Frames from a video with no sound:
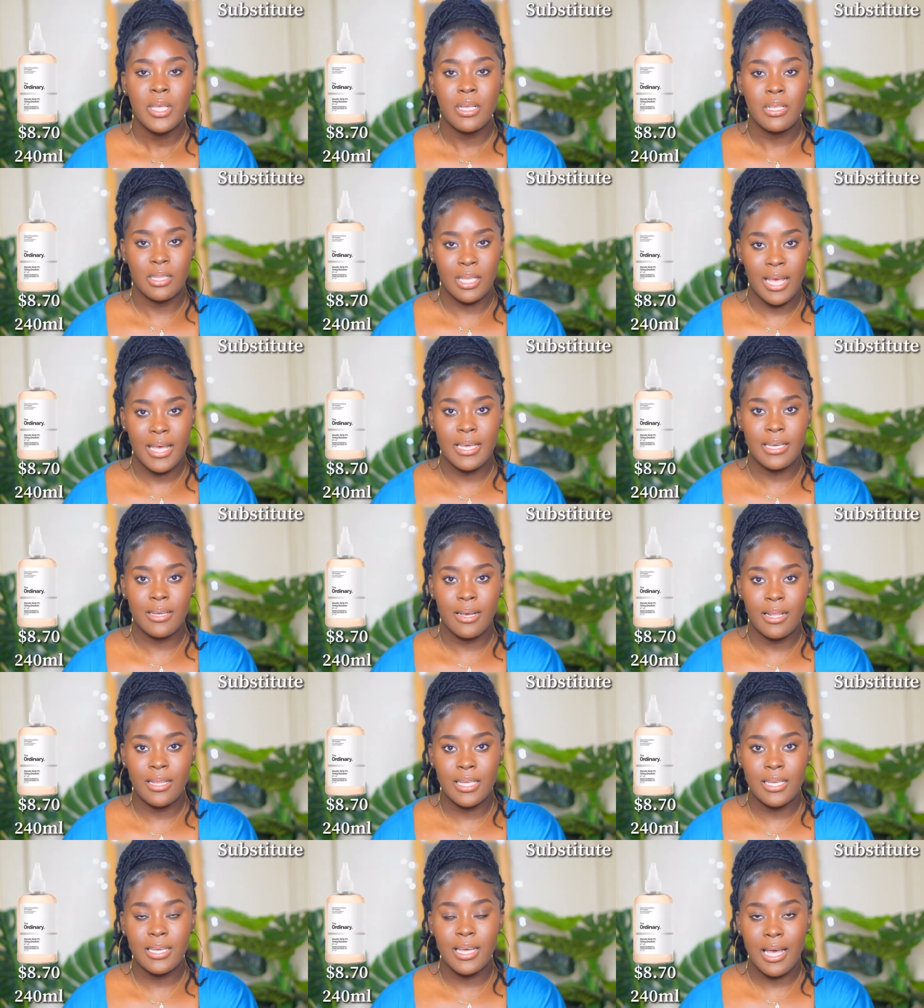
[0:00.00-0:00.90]

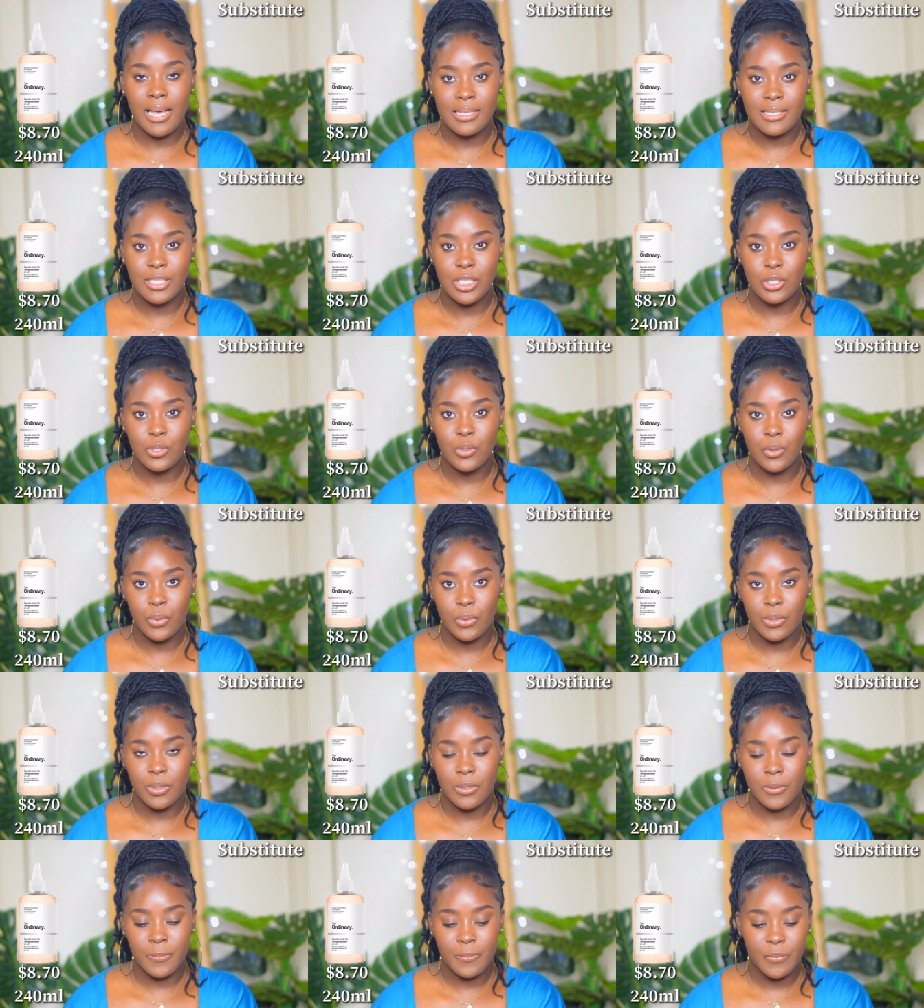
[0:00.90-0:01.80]
glycolic acid
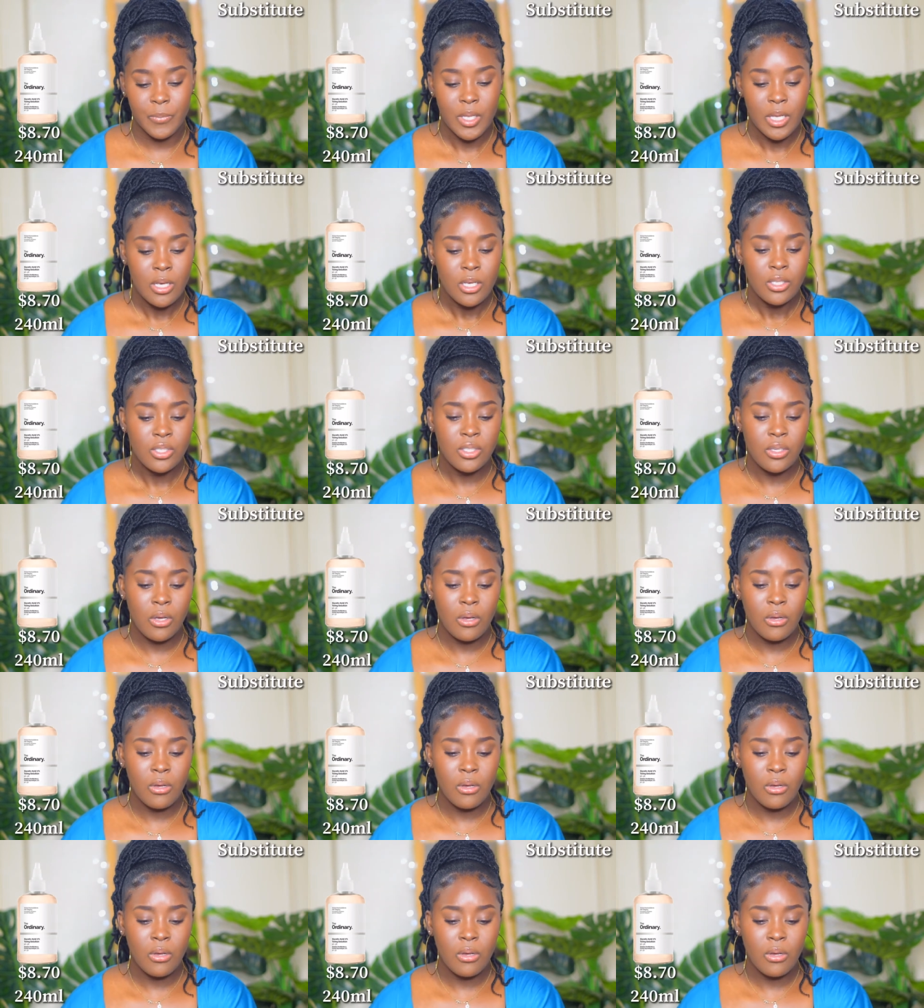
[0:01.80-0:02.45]
toner. So